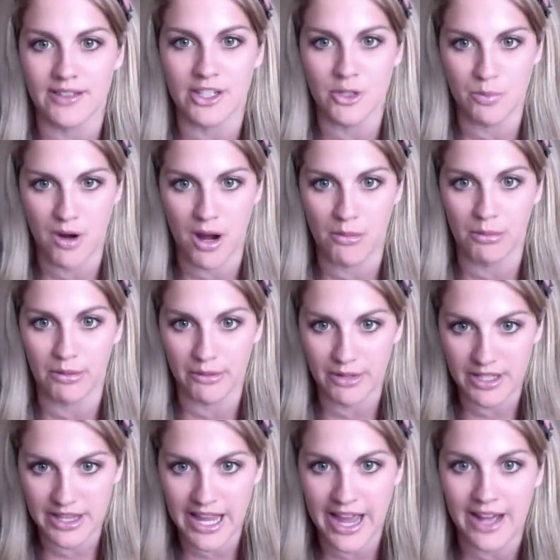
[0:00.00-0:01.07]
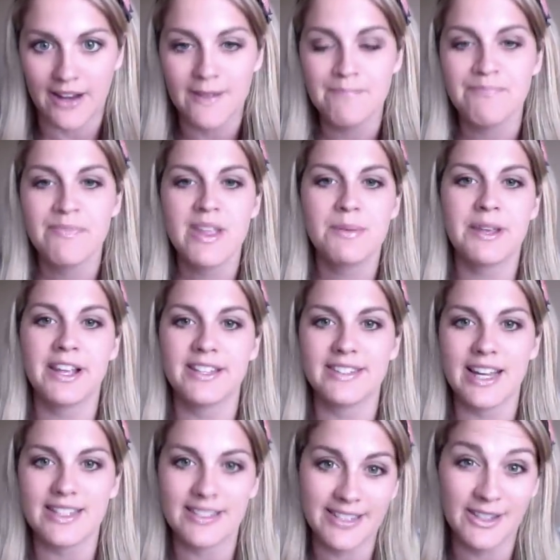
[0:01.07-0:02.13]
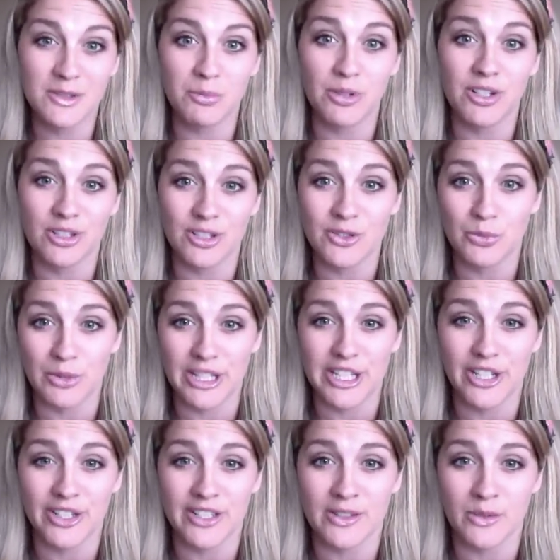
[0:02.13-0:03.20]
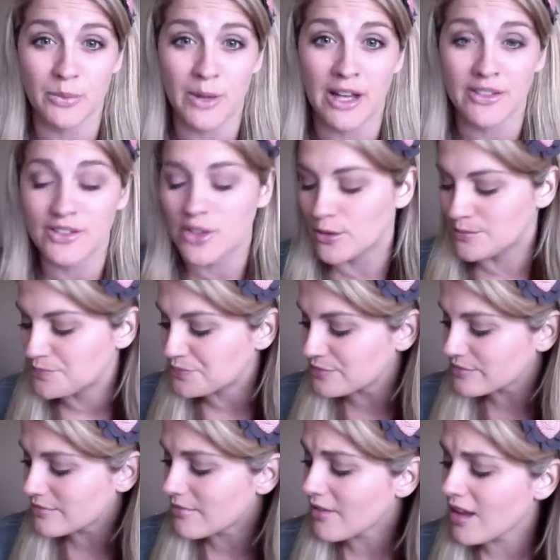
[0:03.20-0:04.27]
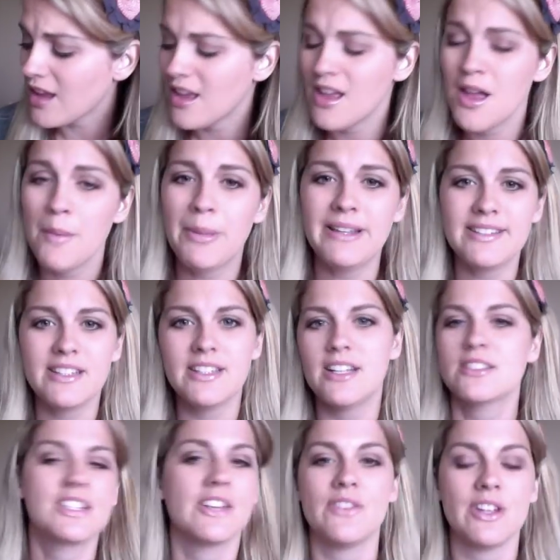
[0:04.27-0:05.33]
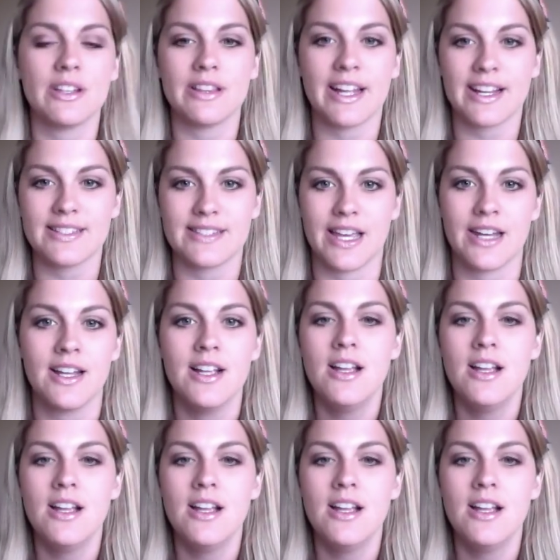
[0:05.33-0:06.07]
I should probably read that because that 6th book looks really good as well. So basically, I'll just give you, like I said,